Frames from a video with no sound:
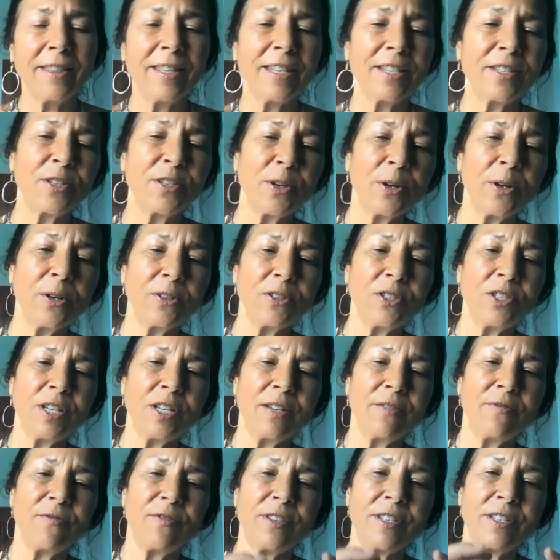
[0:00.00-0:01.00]
And the zero
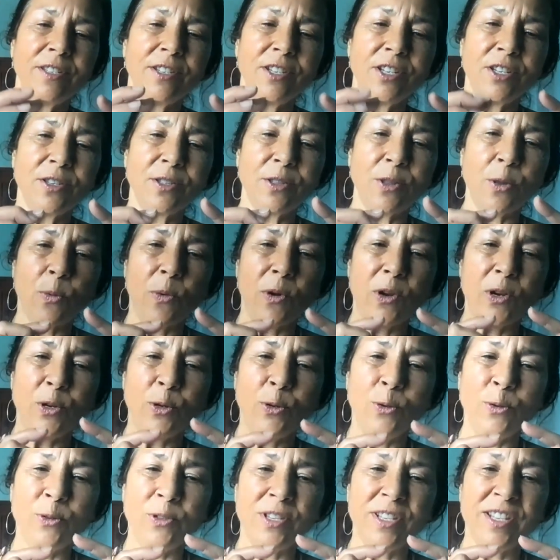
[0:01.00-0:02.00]
chief is just the
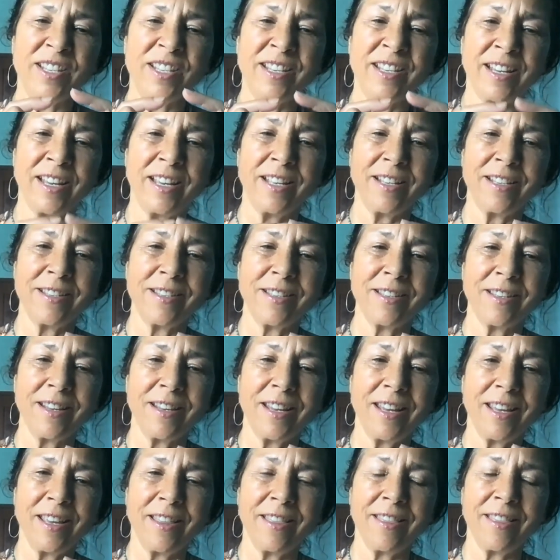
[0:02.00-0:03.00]
one who
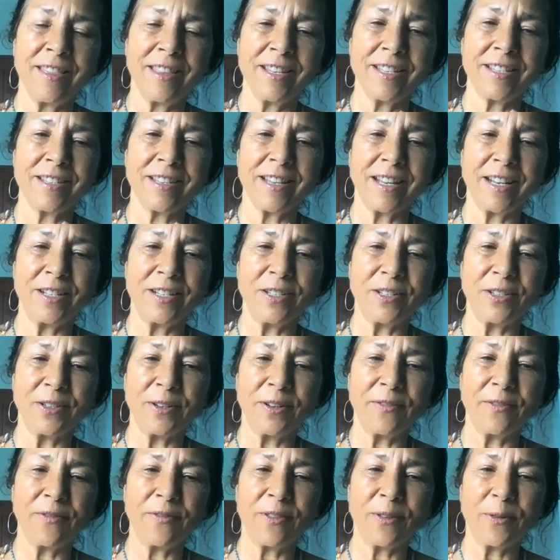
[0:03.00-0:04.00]
sits in the
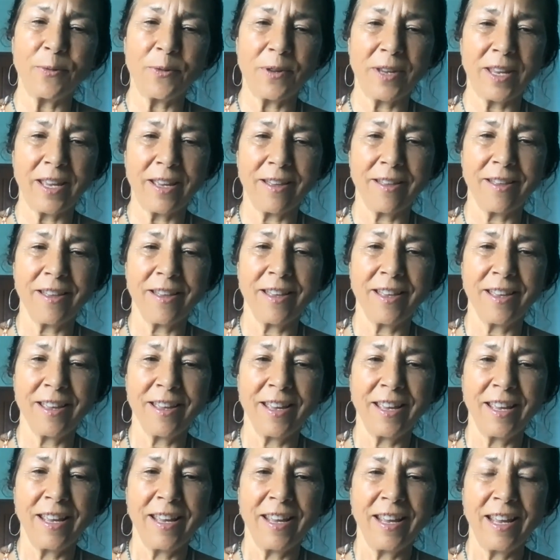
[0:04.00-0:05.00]
center of the wheel
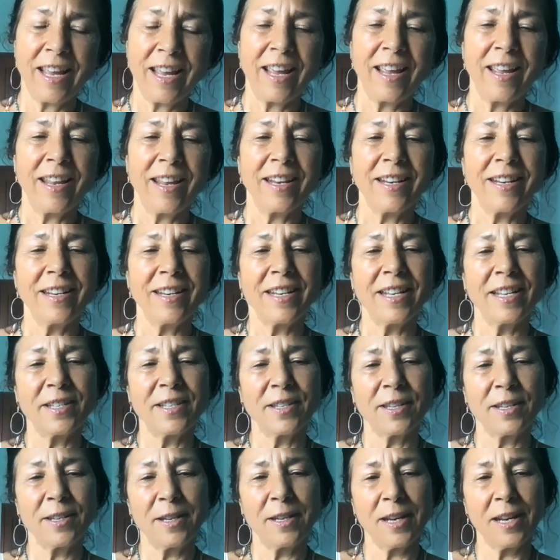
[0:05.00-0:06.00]
and
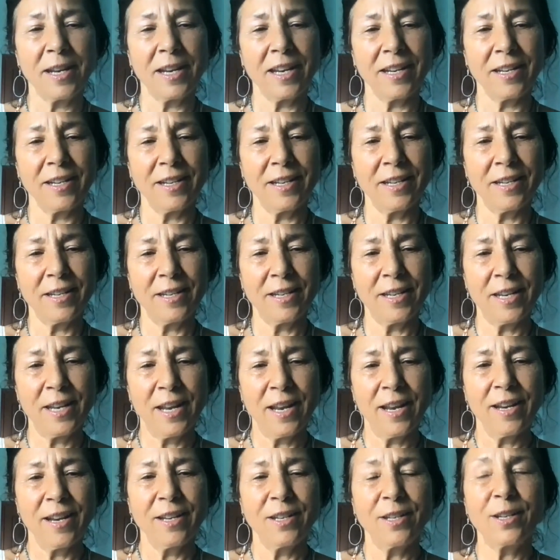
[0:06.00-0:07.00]
doesn't need
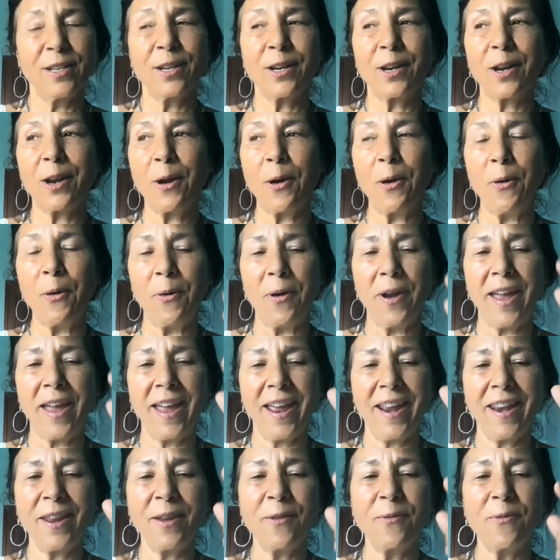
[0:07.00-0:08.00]
to go
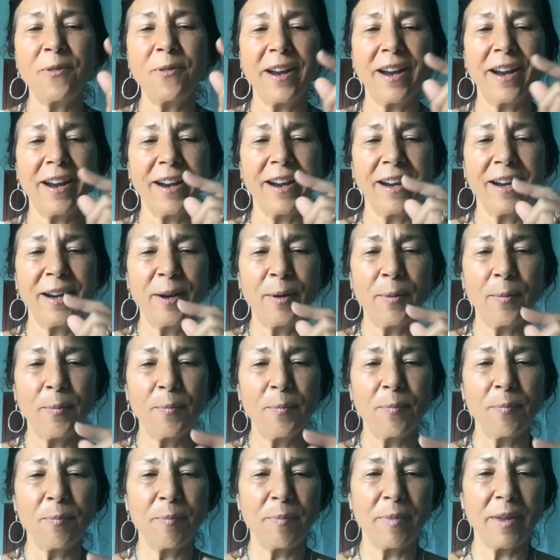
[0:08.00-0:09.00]
anywhere
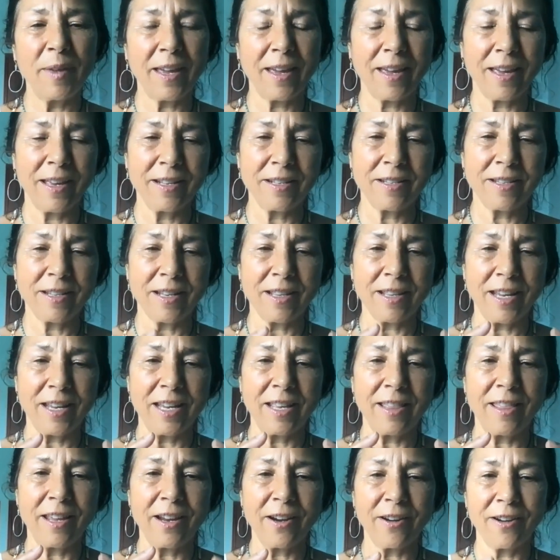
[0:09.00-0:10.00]
because
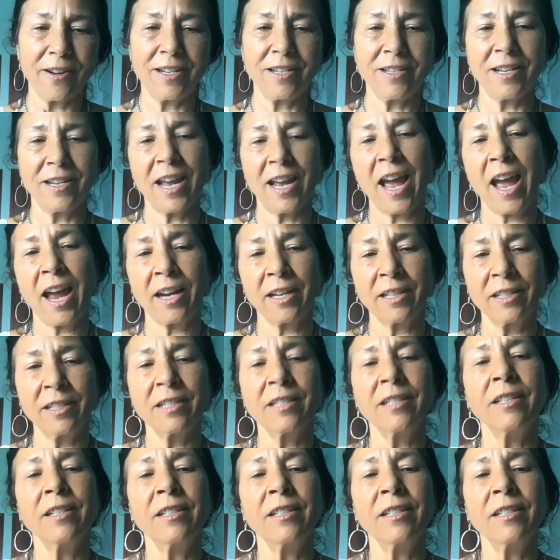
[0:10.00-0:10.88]
they're intact.